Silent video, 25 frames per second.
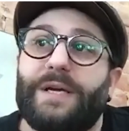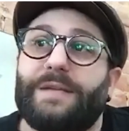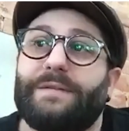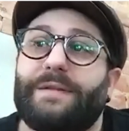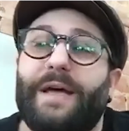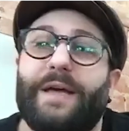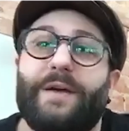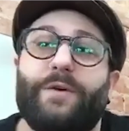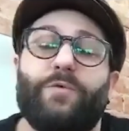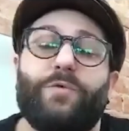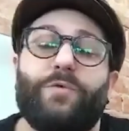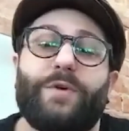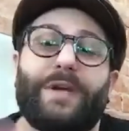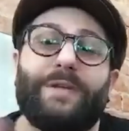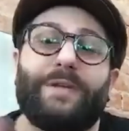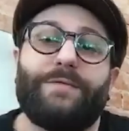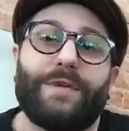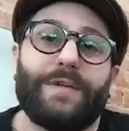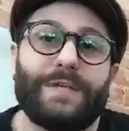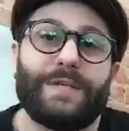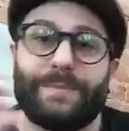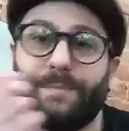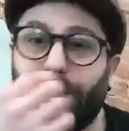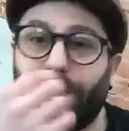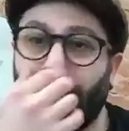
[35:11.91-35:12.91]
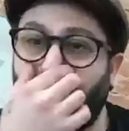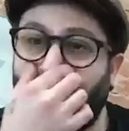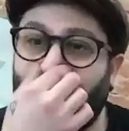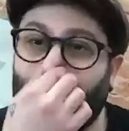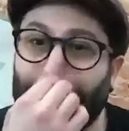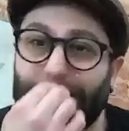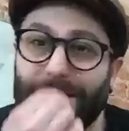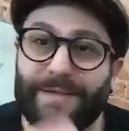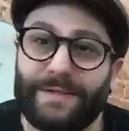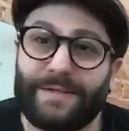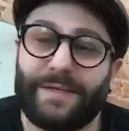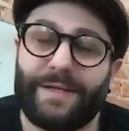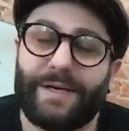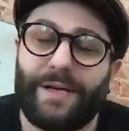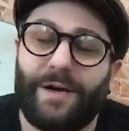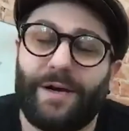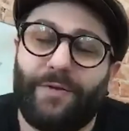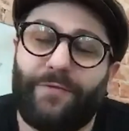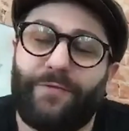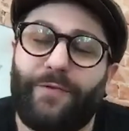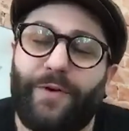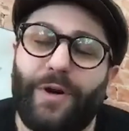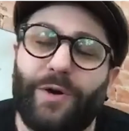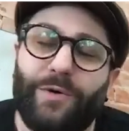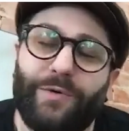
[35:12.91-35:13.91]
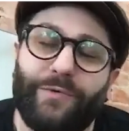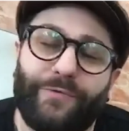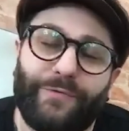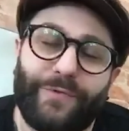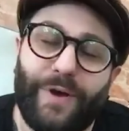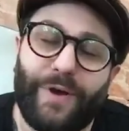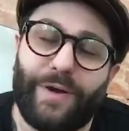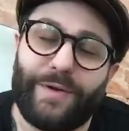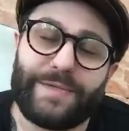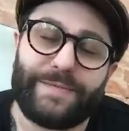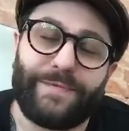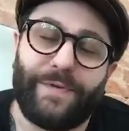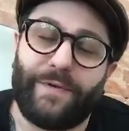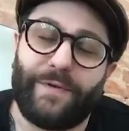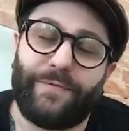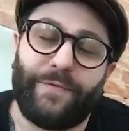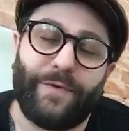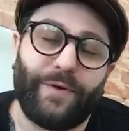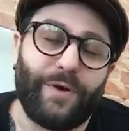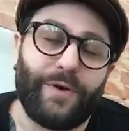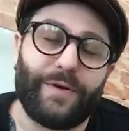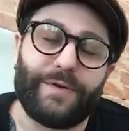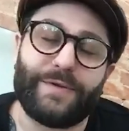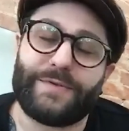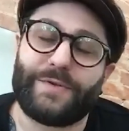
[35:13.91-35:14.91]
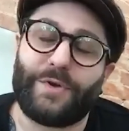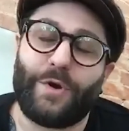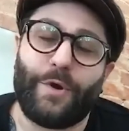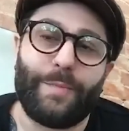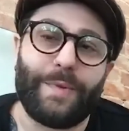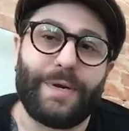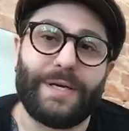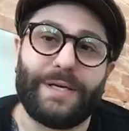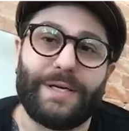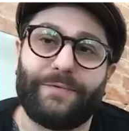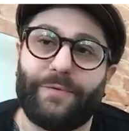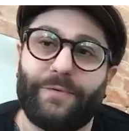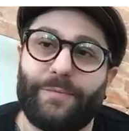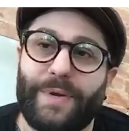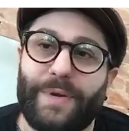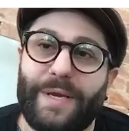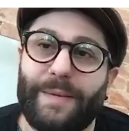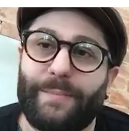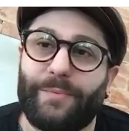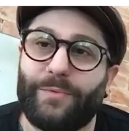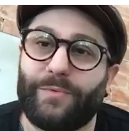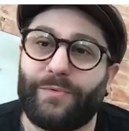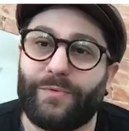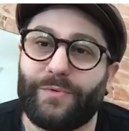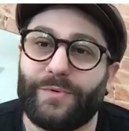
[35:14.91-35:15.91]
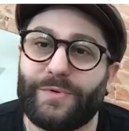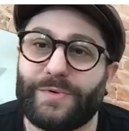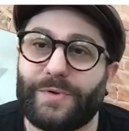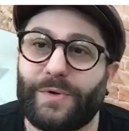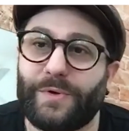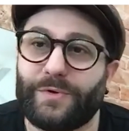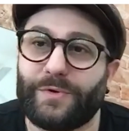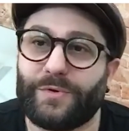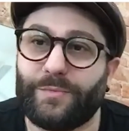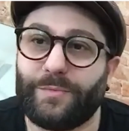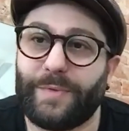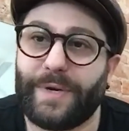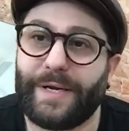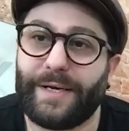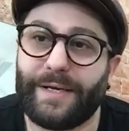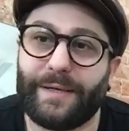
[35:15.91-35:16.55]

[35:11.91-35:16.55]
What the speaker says: They all give you inspiration. So yeah, I follow so many different people through social media.